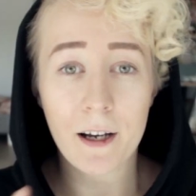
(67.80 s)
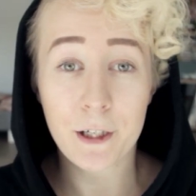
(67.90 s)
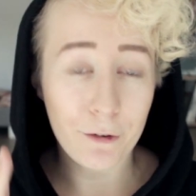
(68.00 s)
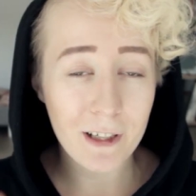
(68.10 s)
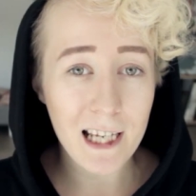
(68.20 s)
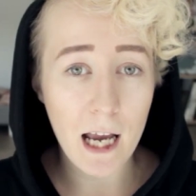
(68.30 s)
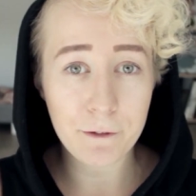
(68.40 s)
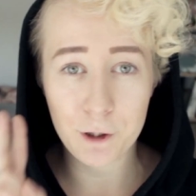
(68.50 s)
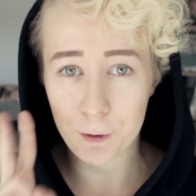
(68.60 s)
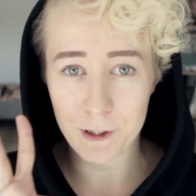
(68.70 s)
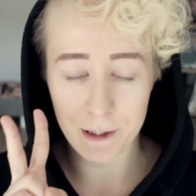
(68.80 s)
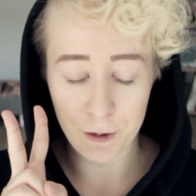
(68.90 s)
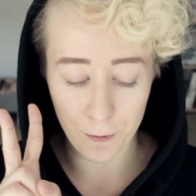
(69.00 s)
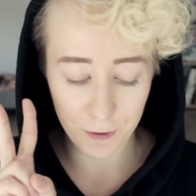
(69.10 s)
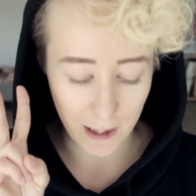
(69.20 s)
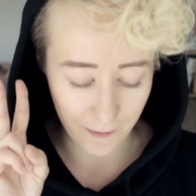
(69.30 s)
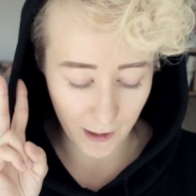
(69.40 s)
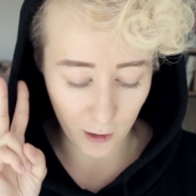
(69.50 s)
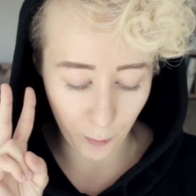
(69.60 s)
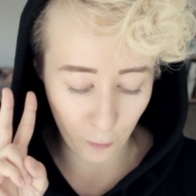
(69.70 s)
I currently have two tattoos and they
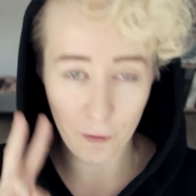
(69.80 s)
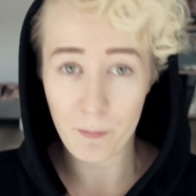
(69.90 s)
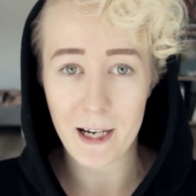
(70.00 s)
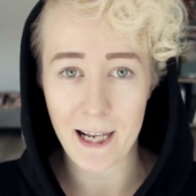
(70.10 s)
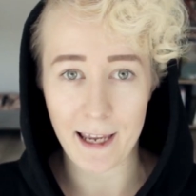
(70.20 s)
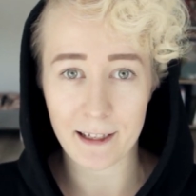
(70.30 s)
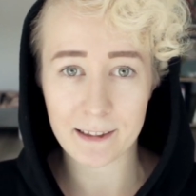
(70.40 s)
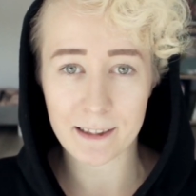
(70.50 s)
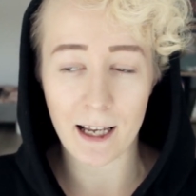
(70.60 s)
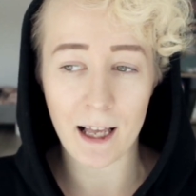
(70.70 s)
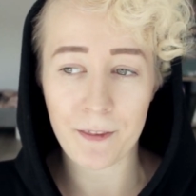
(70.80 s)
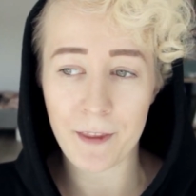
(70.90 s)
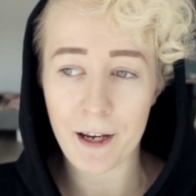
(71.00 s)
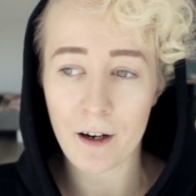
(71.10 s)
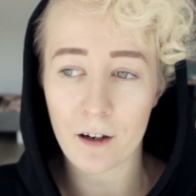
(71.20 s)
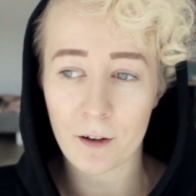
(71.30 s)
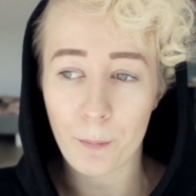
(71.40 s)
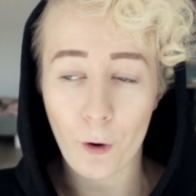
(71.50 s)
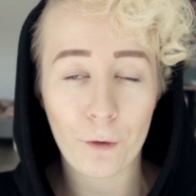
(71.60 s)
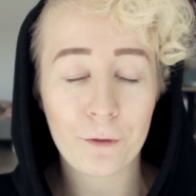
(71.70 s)
are both on my legs and they are
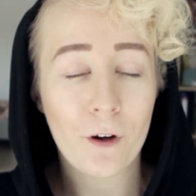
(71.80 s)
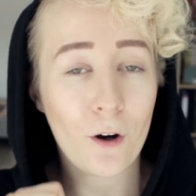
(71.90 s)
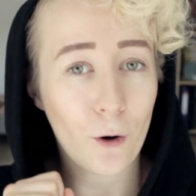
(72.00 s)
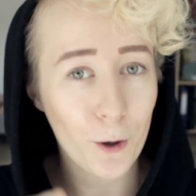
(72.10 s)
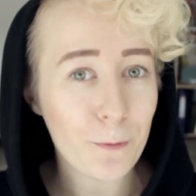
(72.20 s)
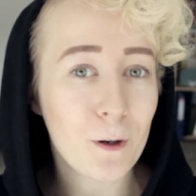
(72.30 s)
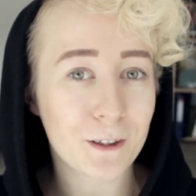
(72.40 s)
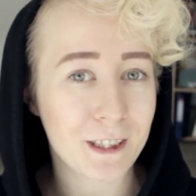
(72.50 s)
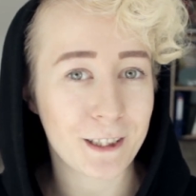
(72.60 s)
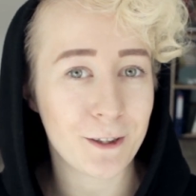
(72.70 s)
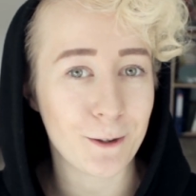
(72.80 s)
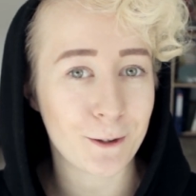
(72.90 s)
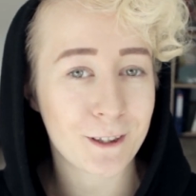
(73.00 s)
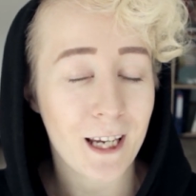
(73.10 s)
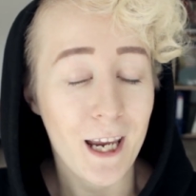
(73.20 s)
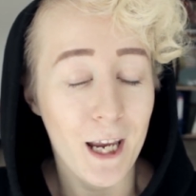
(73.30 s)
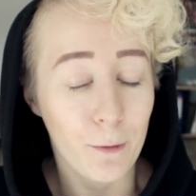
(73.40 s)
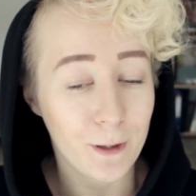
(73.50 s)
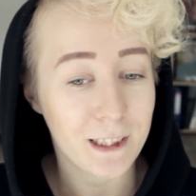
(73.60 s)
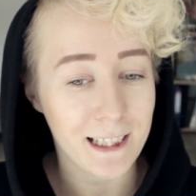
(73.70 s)
both odd world tattoos,
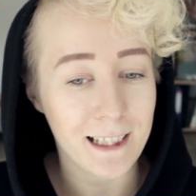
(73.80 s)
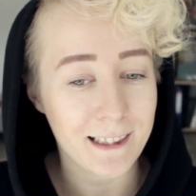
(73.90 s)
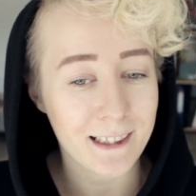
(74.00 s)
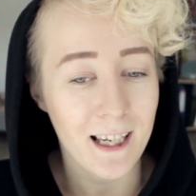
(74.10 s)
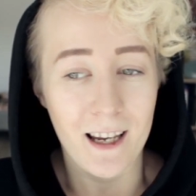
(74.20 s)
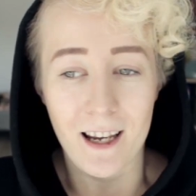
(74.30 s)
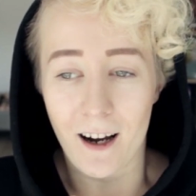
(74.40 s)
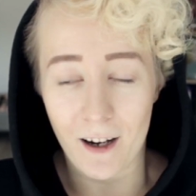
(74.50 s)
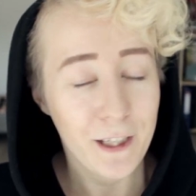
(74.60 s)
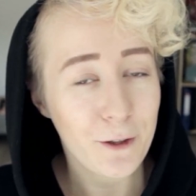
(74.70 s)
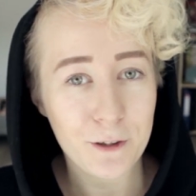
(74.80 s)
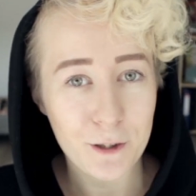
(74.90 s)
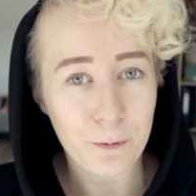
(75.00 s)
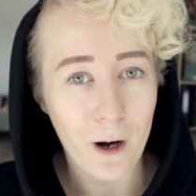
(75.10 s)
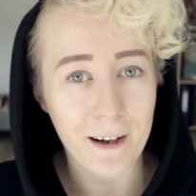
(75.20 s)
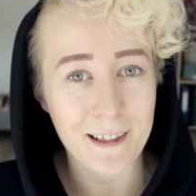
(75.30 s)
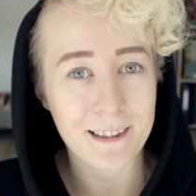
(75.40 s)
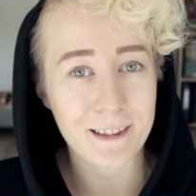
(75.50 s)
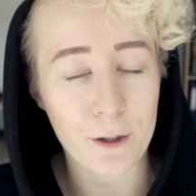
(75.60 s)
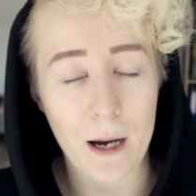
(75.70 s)
which is a huge
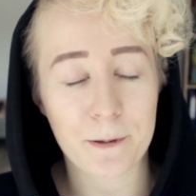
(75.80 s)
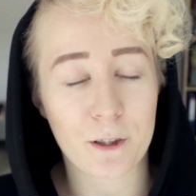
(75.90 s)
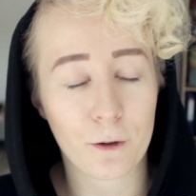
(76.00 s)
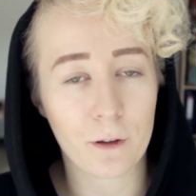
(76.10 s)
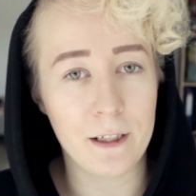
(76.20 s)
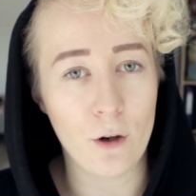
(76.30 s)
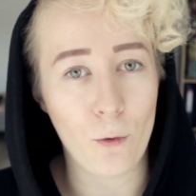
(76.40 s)
surprise to absolutely no